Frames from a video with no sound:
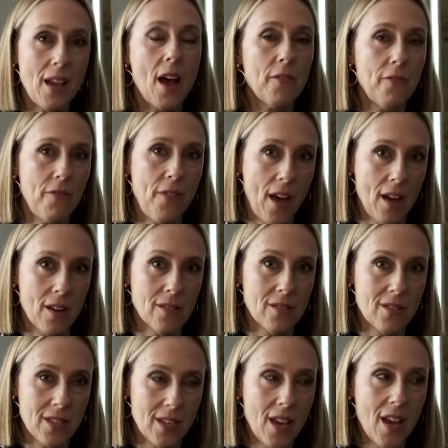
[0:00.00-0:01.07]
I
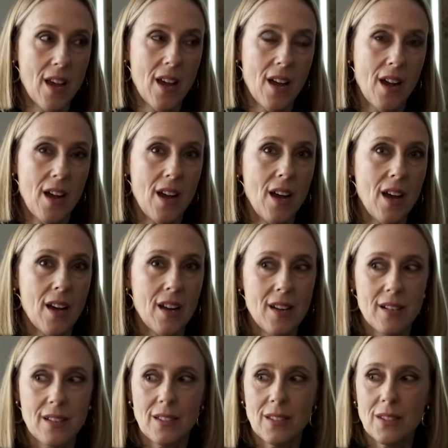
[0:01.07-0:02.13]
found
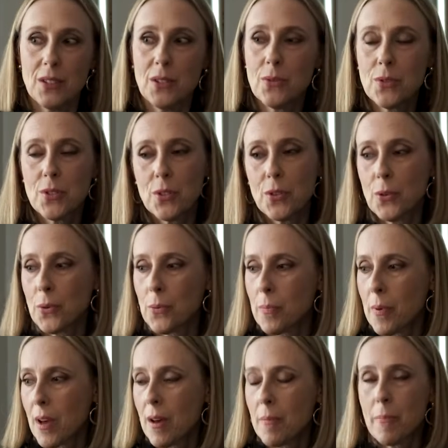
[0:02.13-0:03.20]
a YouTube
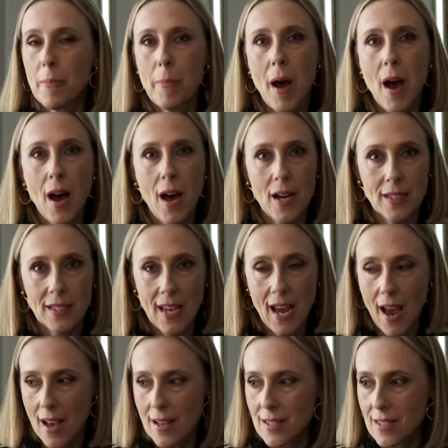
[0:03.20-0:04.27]

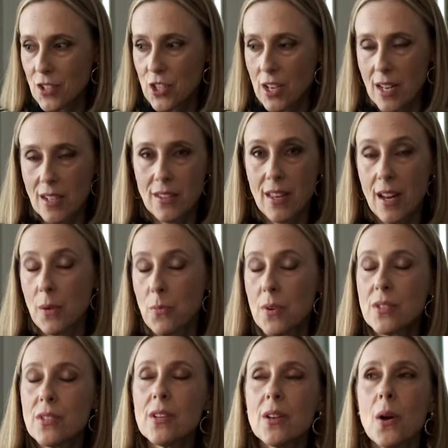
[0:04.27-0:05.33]
podcast channel that I
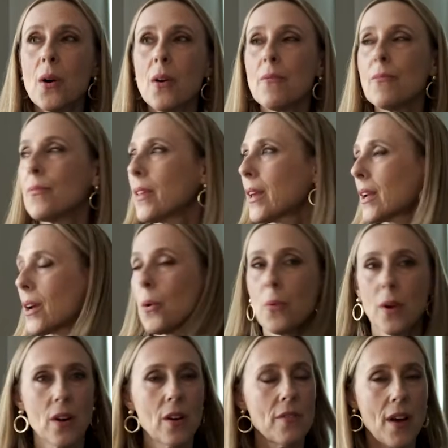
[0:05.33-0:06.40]
wasn't like
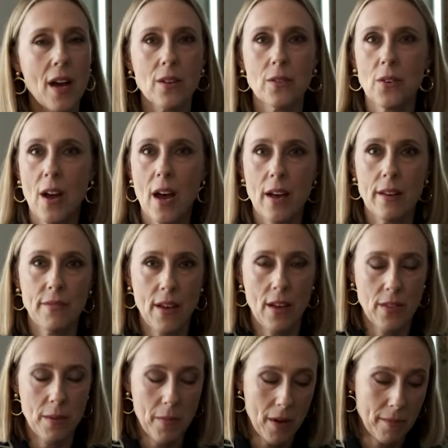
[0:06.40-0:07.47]
aware of. I don't know how I found
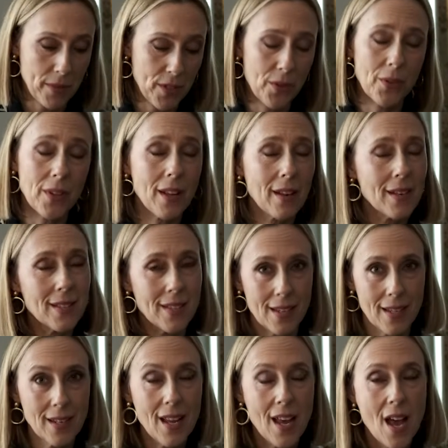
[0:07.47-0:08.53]
them. I'm so glad I did.